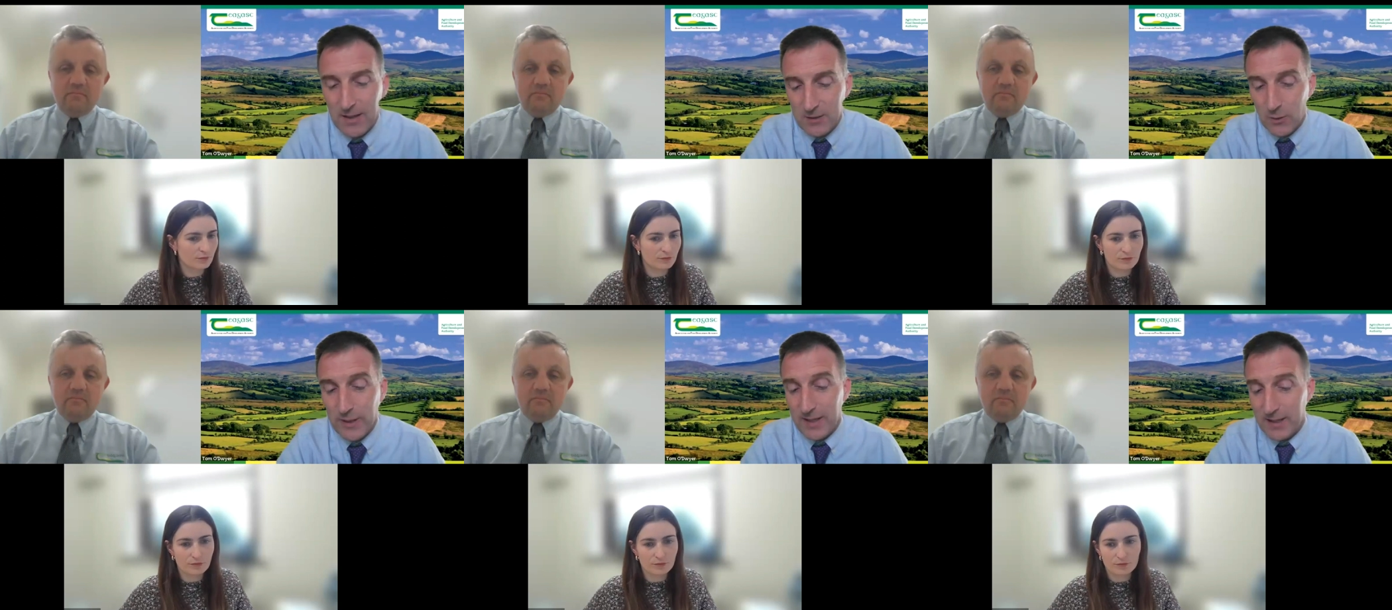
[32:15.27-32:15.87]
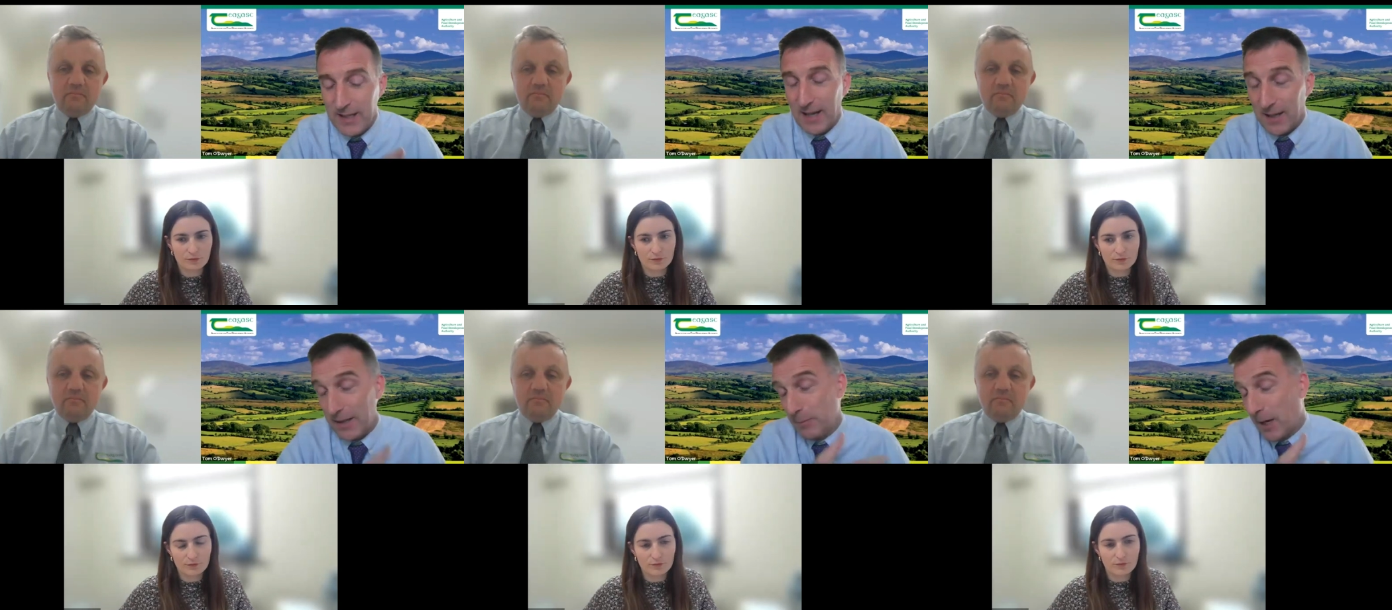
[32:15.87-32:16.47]
Speaker 1: So it, it I,
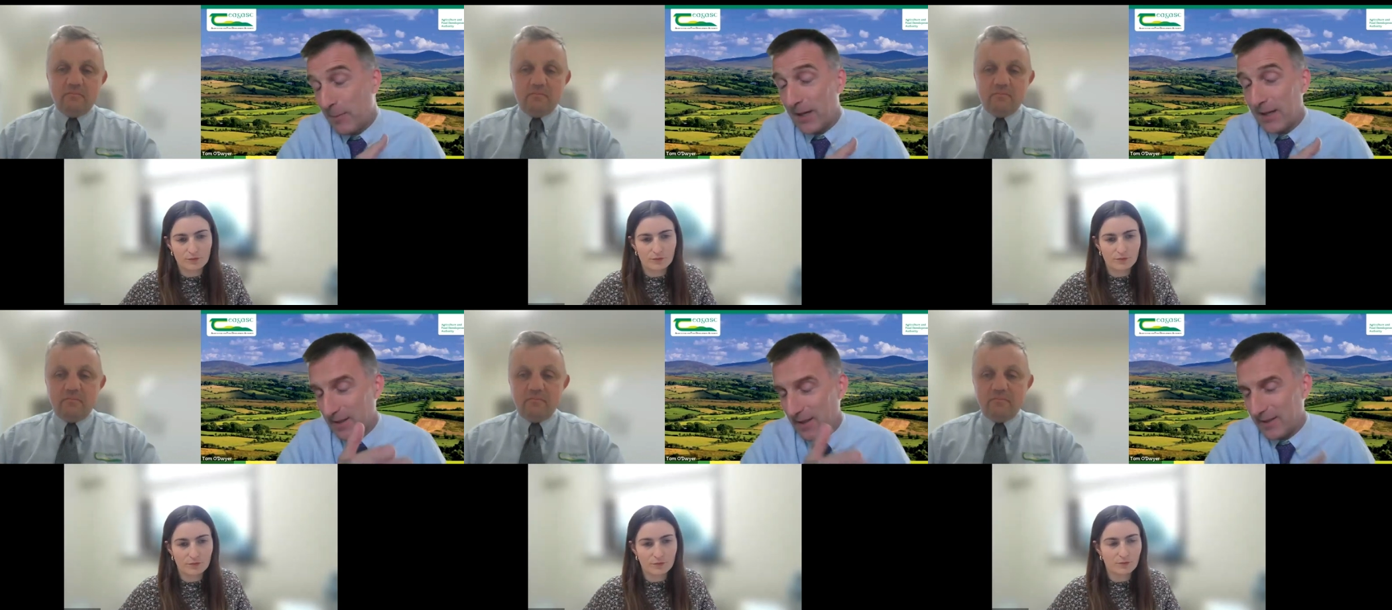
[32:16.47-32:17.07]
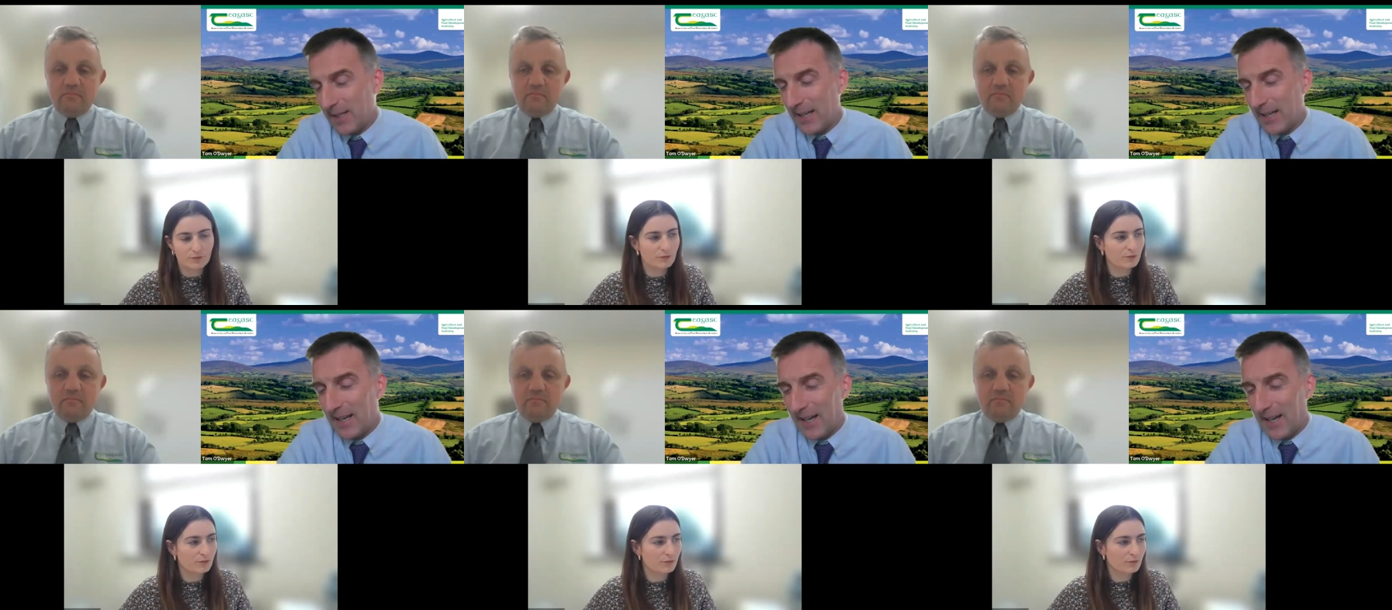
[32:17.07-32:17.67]
in my mind, I think it.
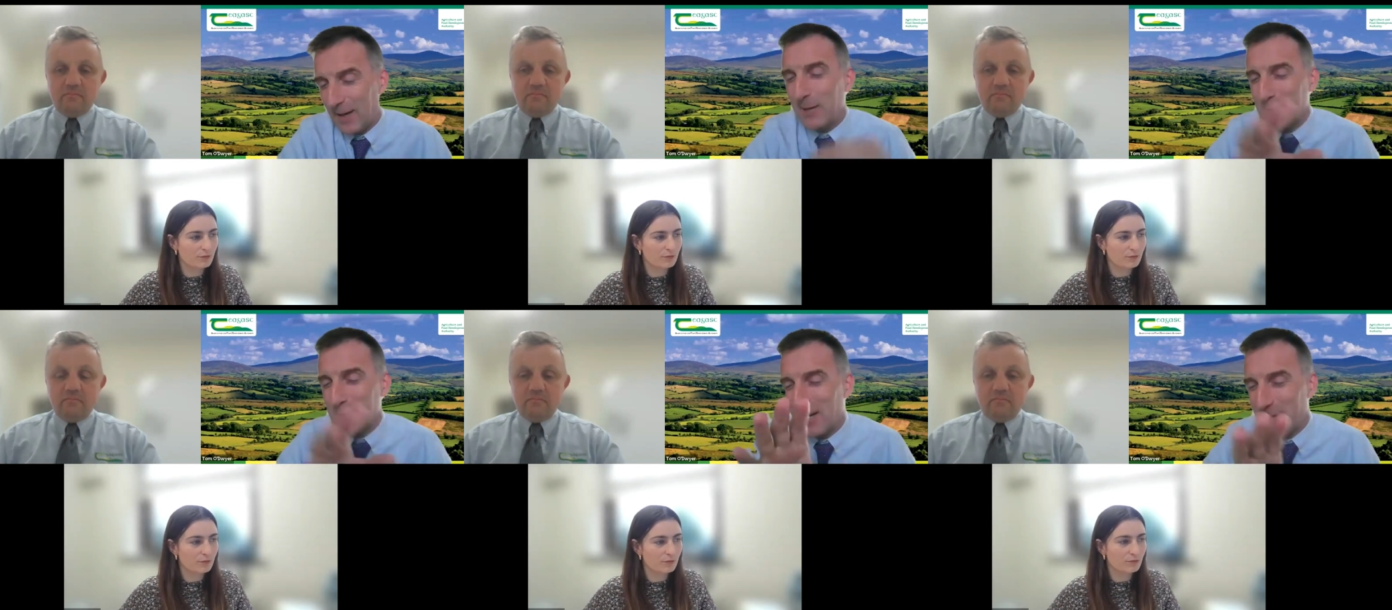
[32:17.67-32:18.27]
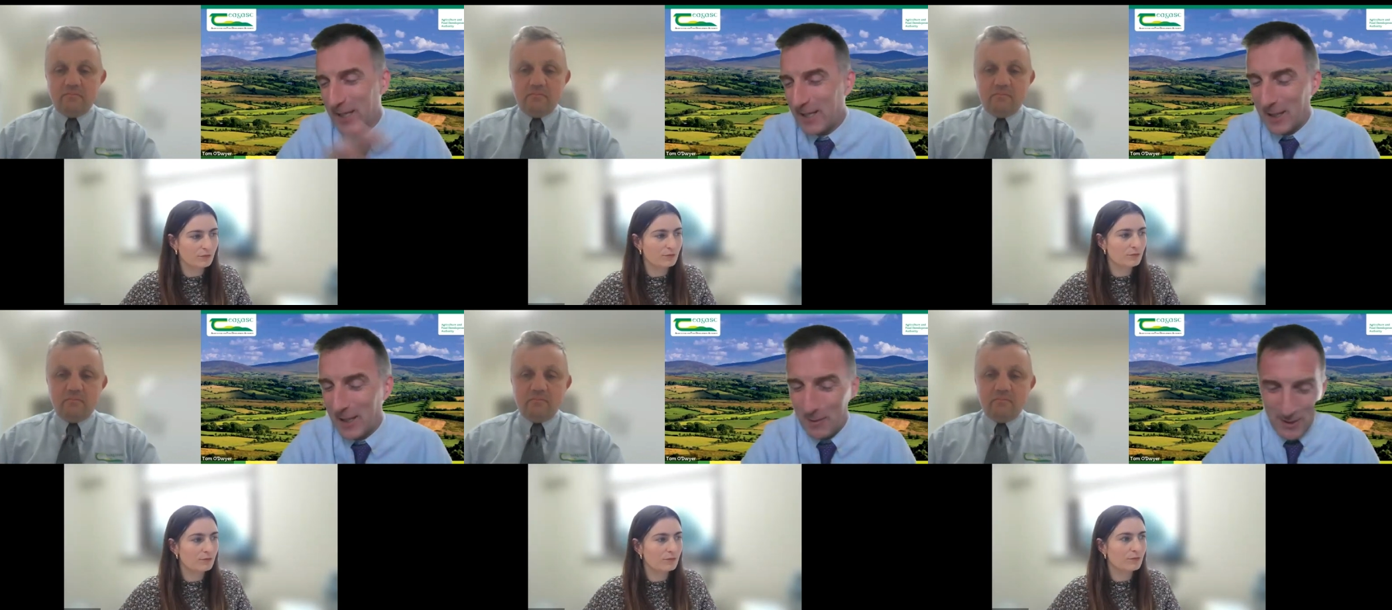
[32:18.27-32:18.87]
Ha- I'm, I'm softening a
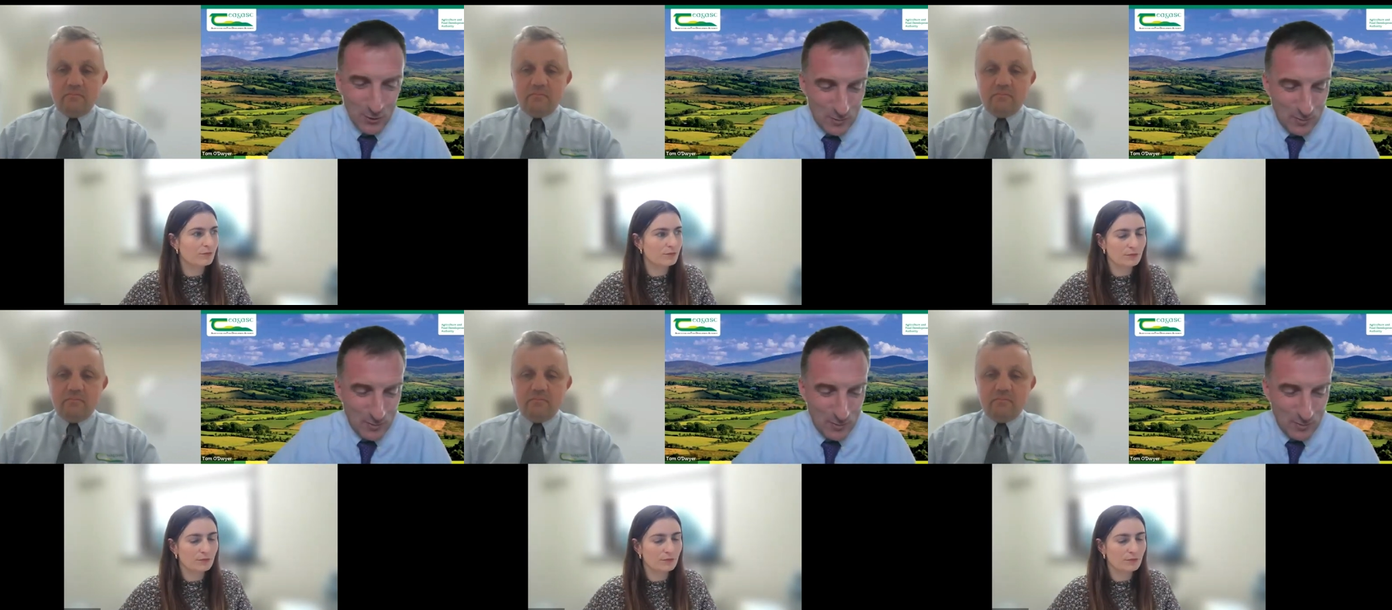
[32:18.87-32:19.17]
little bit, George.